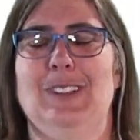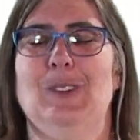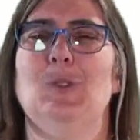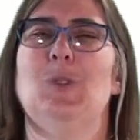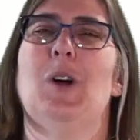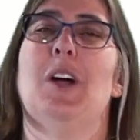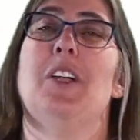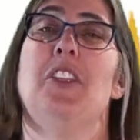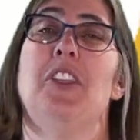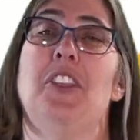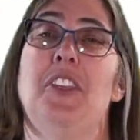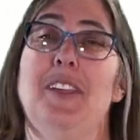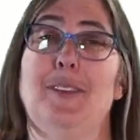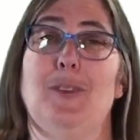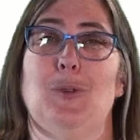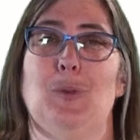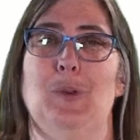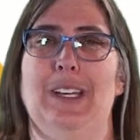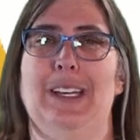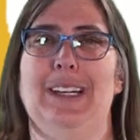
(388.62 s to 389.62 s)
Well,
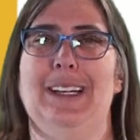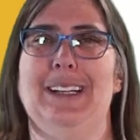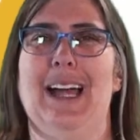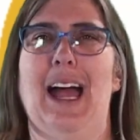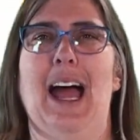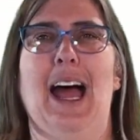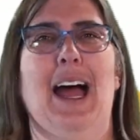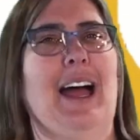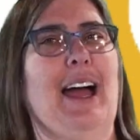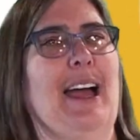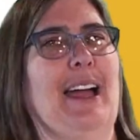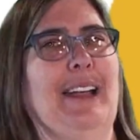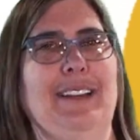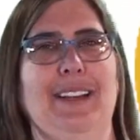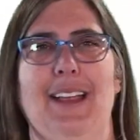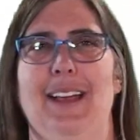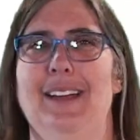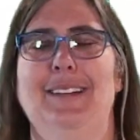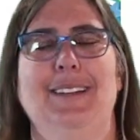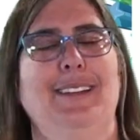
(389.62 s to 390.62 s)
this week, I'd
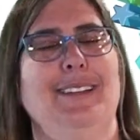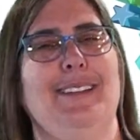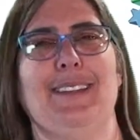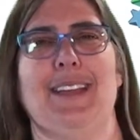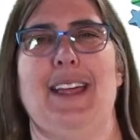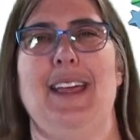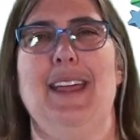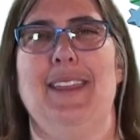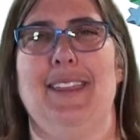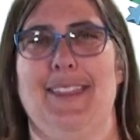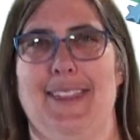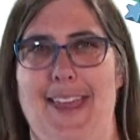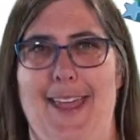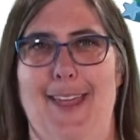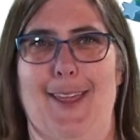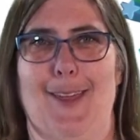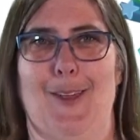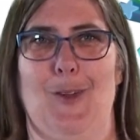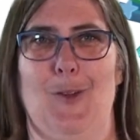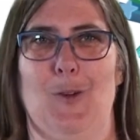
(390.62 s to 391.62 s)
like to say
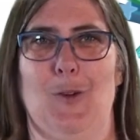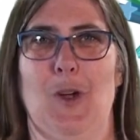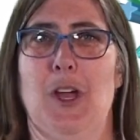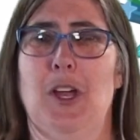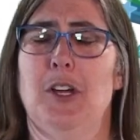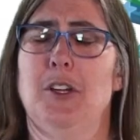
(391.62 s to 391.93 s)
thank you